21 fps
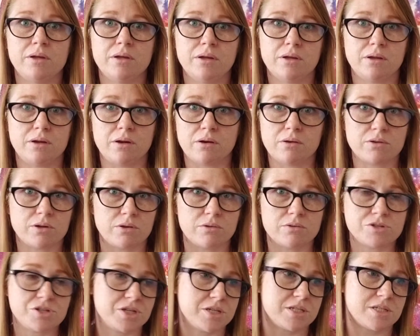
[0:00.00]
You know,
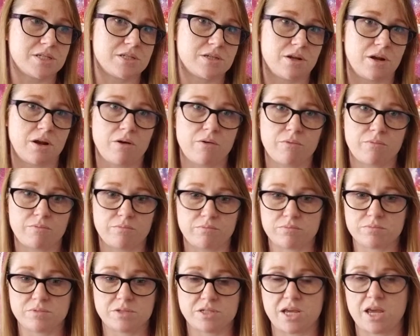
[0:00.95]
don't just, you know,
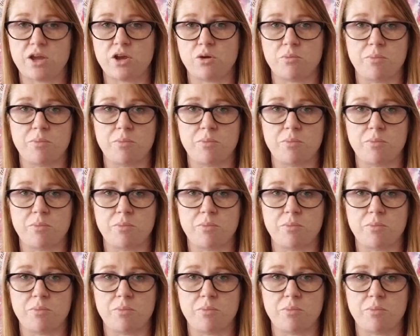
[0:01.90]
take your